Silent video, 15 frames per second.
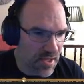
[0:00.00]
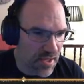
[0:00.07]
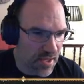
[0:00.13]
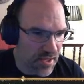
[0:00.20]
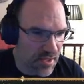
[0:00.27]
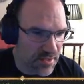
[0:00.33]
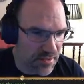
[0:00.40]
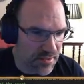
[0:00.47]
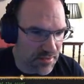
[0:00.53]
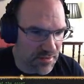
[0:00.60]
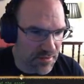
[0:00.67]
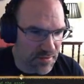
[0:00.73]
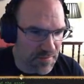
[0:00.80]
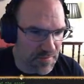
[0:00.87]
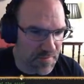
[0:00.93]
And
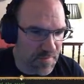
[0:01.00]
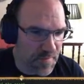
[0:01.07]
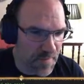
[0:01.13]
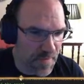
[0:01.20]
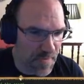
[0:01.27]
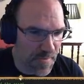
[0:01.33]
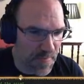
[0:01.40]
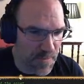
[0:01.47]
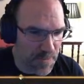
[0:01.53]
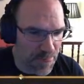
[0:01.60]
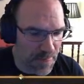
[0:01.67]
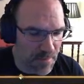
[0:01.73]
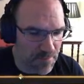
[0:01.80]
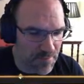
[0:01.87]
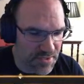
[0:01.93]

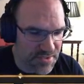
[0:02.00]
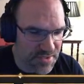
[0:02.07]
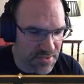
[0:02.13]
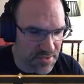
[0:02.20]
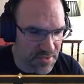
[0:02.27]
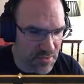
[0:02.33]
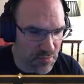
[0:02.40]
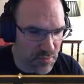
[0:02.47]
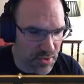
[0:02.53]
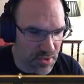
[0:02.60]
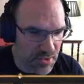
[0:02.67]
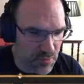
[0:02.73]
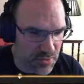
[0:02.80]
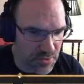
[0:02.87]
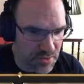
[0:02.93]
basically what
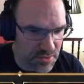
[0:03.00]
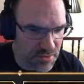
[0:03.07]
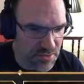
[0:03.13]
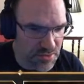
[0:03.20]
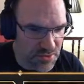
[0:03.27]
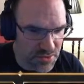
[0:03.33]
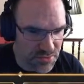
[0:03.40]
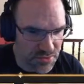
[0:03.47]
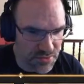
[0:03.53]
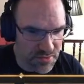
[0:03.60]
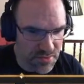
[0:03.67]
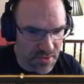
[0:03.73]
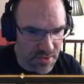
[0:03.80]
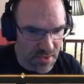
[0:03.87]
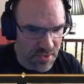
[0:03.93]
it would do
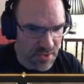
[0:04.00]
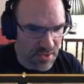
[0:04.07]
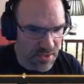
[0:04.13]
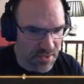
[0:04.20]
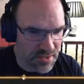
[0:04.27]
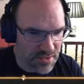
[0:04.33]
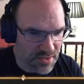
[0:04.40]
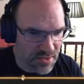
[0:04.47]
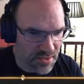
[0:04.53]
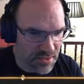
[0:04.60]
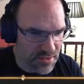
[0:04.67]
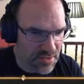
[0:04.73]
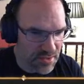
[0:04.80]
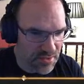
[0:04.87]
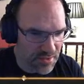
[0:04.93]
is it
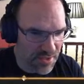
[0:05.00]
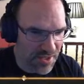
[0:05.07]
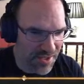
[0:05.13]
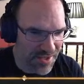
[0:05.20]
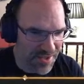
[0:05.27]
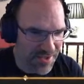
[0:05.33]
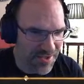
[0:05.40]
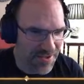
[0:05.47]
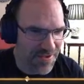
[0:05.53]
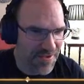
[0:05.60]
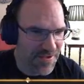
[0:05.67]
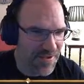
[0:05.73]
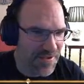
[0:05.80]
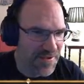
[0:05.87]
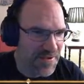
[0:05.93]

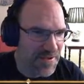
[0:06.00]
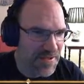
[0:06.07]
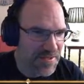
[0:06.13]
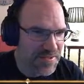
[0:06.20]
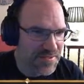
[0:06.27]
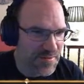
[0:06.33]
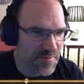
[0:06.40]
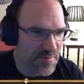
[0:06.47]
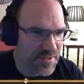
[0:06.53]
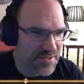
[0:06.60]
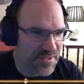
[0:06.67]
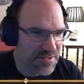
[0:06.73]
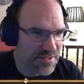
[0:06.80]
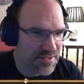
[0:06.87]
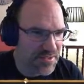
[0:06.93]
so
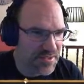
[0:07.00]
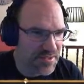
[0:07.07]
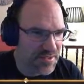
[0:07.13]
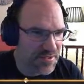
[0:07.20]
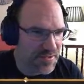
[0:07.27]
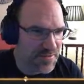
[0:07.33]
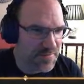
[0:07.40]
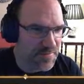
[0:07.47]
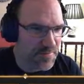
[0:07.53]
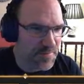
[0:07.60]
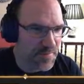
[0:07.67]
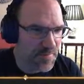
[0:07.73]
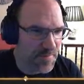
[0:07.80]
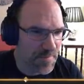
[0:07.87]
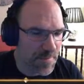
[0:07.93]
basically
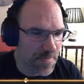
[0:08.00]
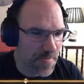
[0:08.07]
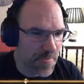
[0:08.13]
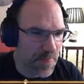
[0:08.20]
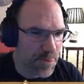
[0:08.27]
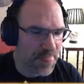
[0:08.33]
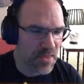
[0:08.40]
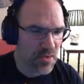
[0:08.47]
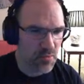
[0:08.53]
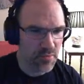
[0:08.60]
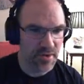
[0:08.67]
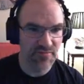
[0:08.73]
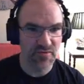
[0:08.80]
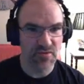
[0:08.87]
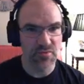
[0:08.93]

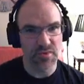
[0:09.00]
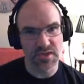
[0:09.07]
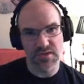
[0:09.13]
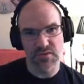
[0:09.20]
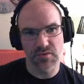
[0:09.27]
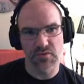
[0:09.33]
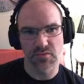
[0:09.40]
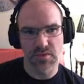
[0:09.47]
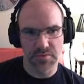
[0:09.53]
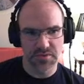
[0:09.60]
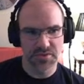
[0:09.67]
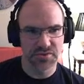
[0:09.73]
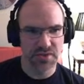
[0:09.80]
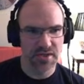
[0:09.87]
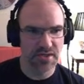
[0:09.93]
whenever we would
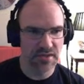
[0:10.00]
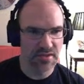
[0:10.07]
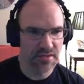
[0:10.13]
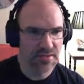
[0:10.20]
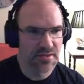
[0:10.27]
try to